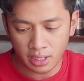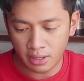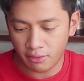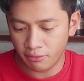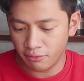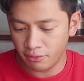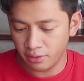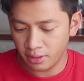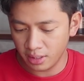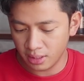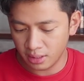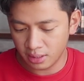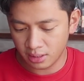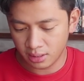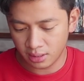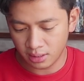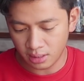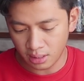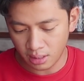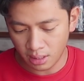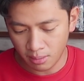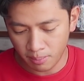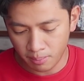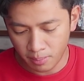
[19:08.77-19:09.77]
have this.
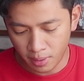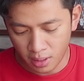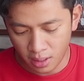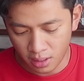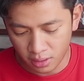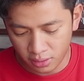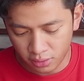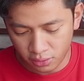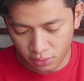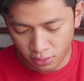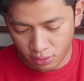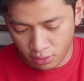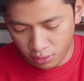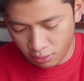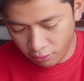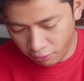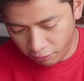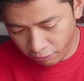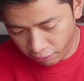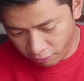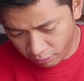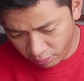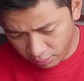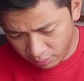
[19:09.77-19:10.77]
A box of
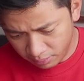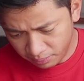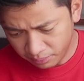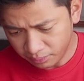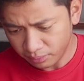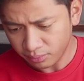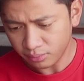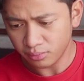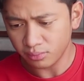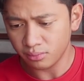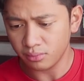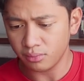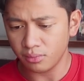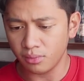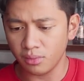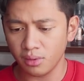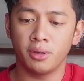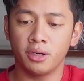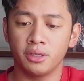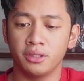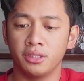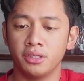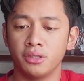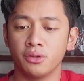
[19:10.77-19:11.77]

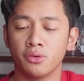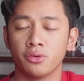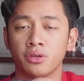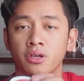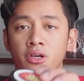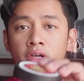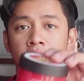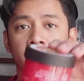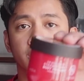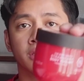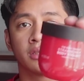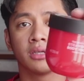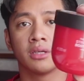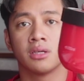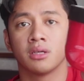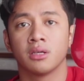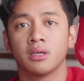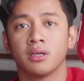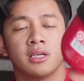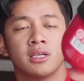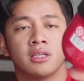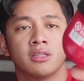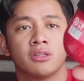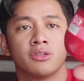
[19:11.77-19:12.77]
body yogurt.
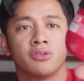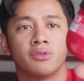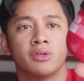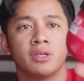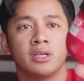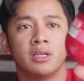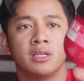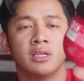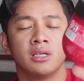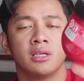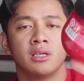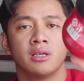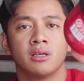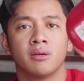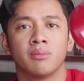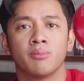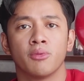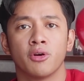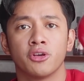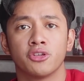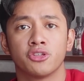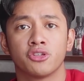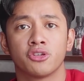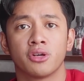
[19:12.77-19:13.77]
It really
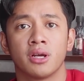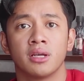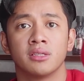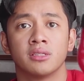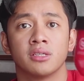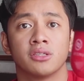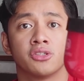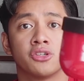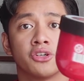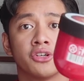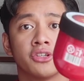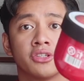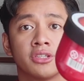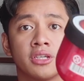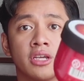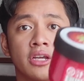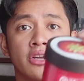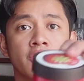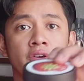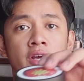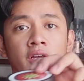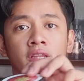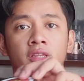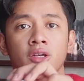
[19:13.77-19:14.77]
moisturizes your
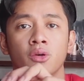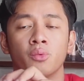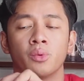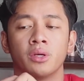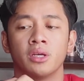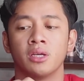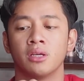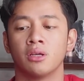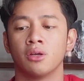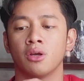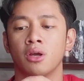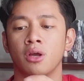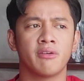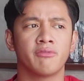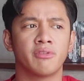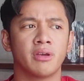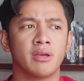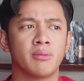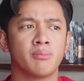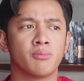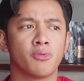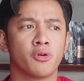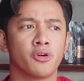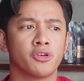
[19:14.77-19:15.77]
skin right away. You have
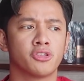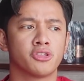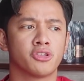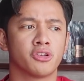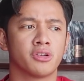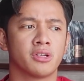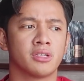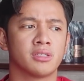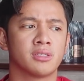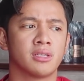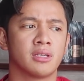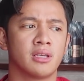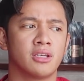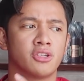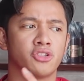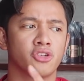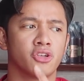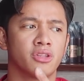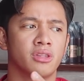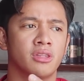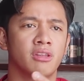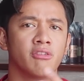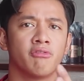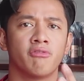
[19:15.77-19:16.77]
a
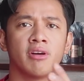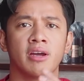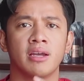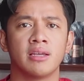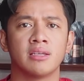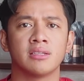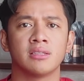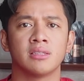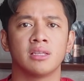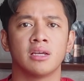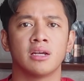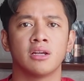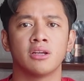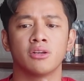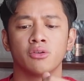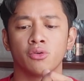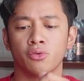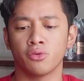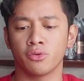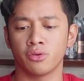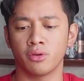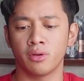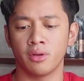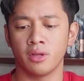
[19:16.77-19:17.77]
moisturization device there.
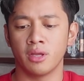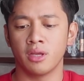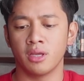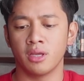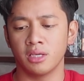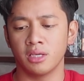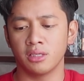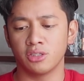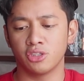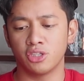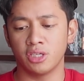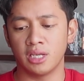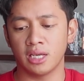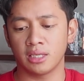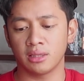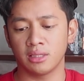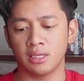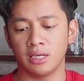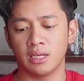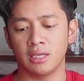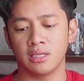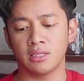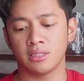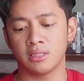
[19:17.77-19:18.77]
Nung chinek
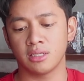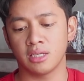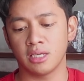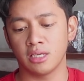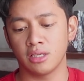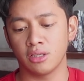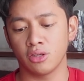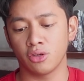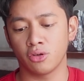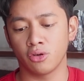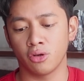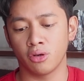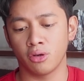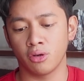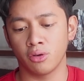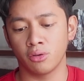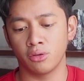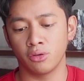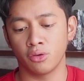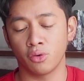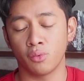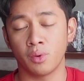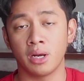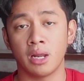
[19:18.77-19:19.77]
nila yung skin
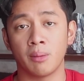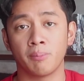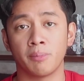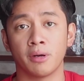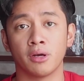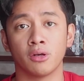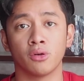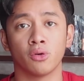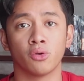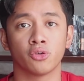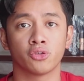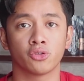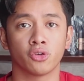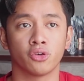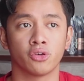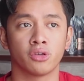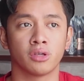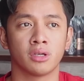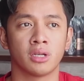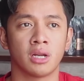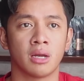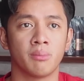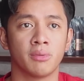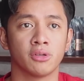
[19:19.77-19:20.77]
ko nung wala pang lotion,
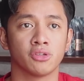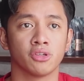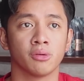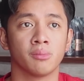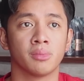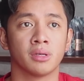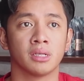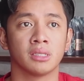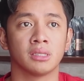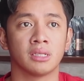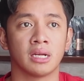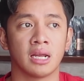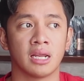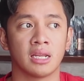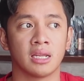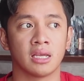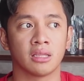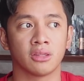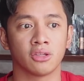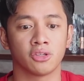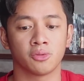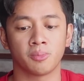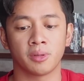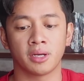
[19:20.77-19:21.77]
grabe, sobrang dry
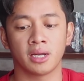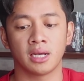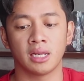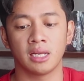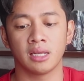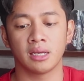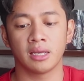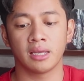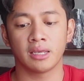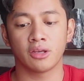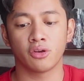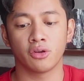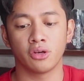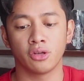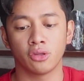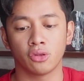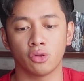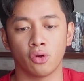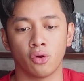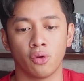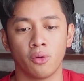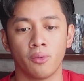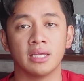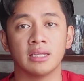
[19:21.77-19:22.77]
niya. Tapos pagkalagay ko
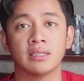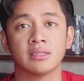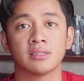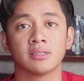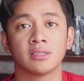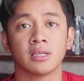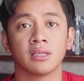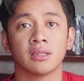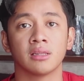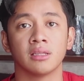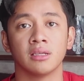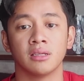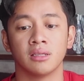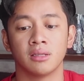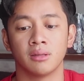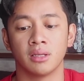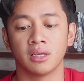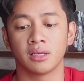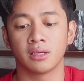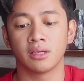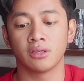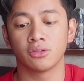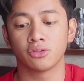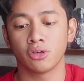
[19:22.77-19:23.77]
nito, instantly,
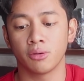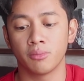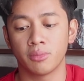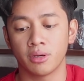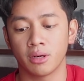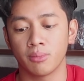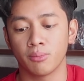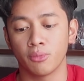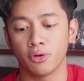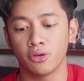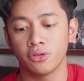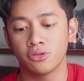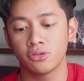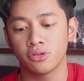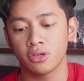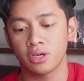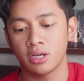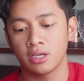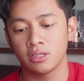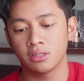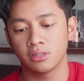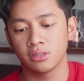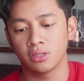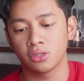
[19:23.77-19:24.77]
naging sobrang
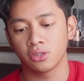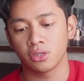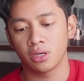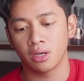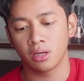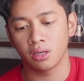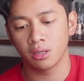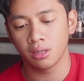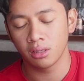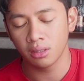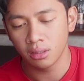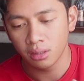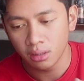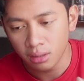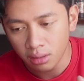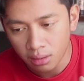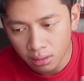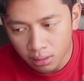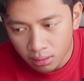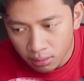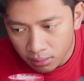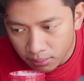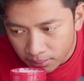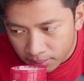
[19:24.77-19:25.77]
moisturized na siya.
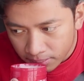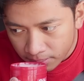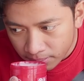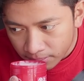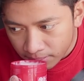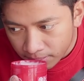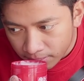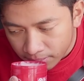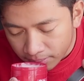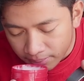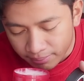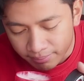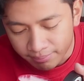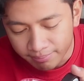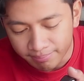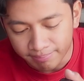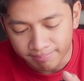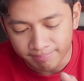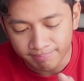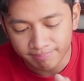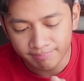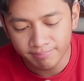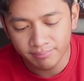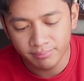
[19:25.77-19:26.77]

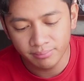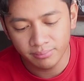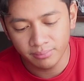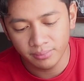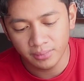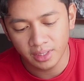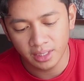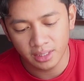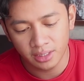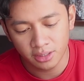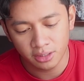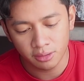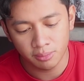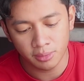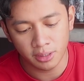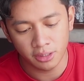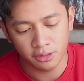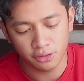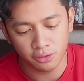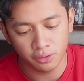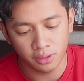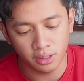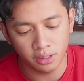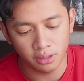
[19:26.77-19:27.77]
And it
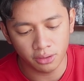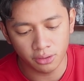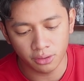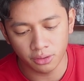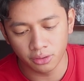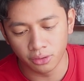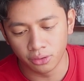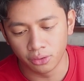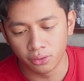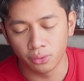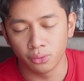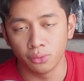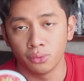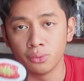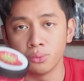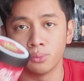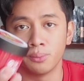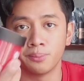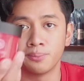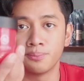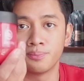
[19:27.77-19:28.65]
smells really good too.